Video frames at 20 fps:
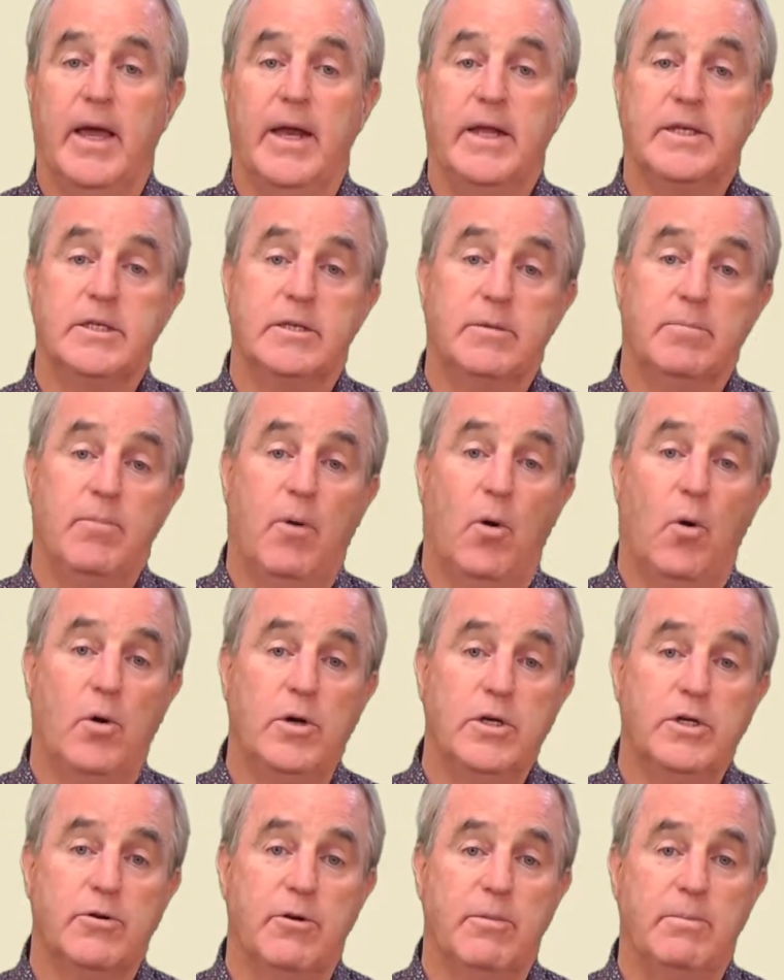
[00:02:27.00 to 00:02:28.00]
It is
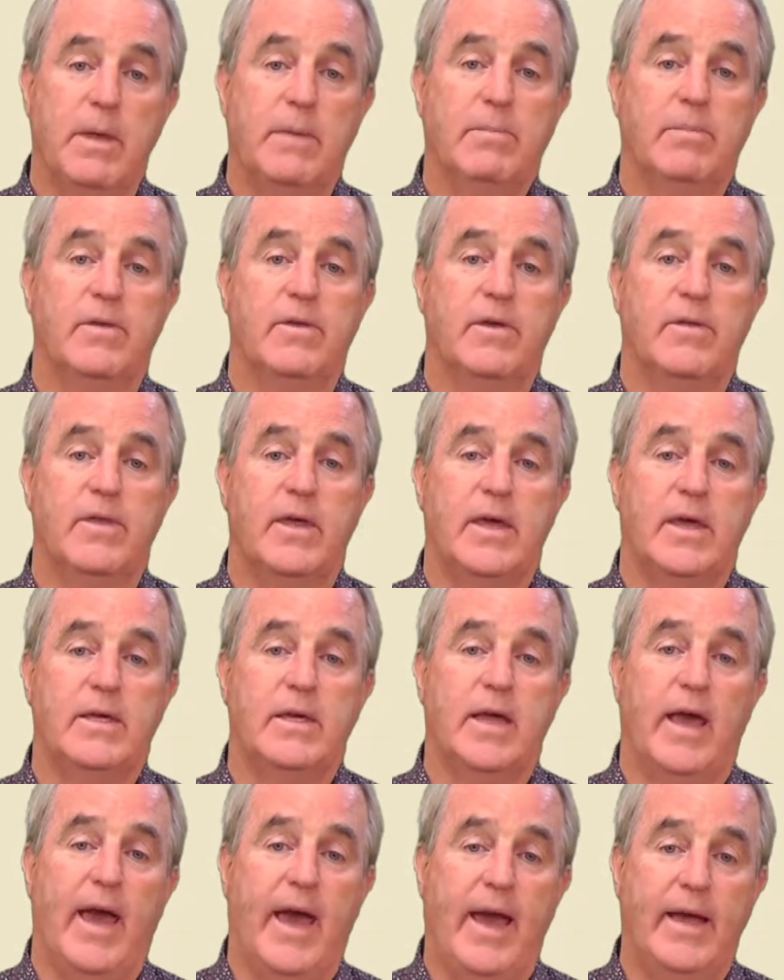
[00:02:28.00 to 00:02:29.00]
important to remember that
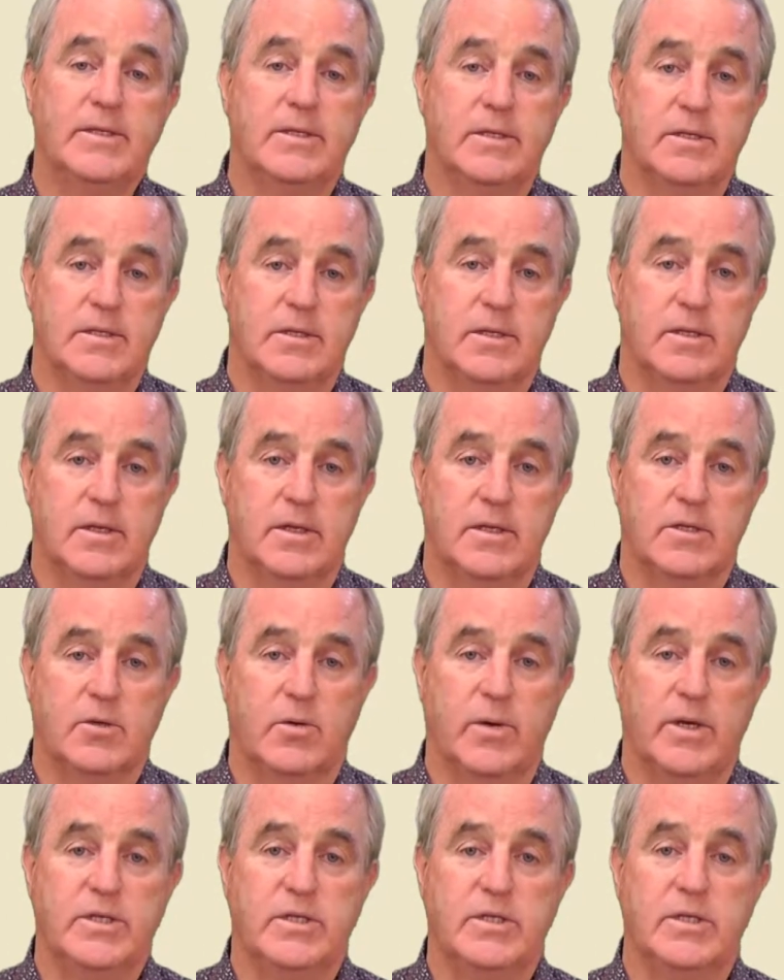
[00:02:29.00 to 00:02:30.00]
the answers to these
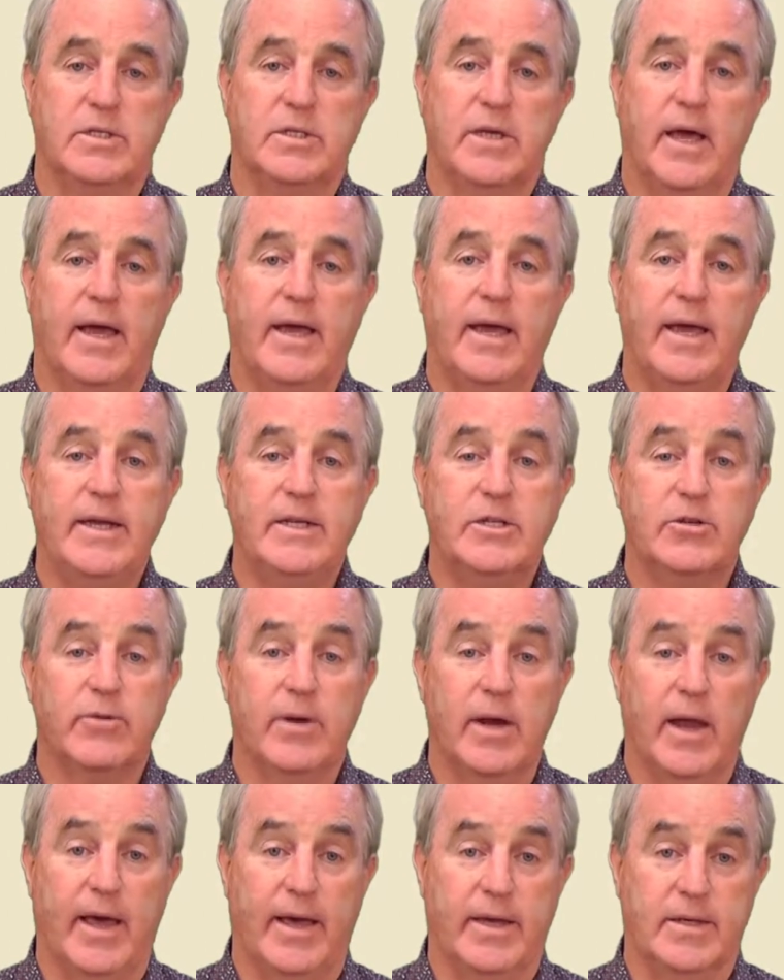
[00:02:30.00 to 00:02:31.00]
questions are
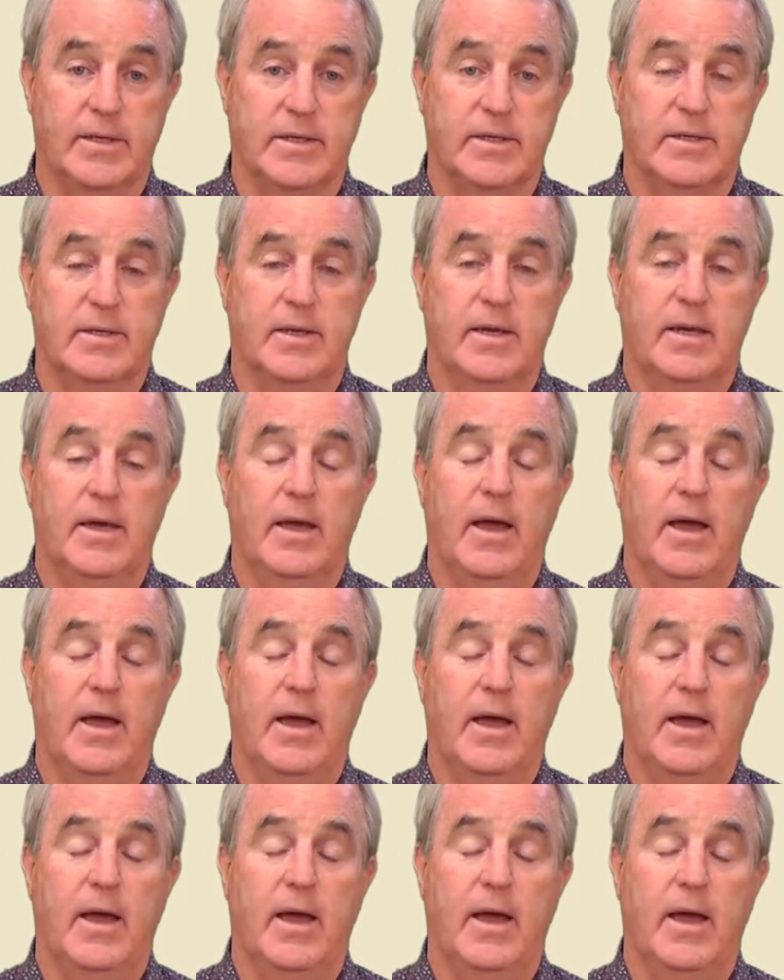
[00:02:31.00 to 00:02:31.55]
interrelated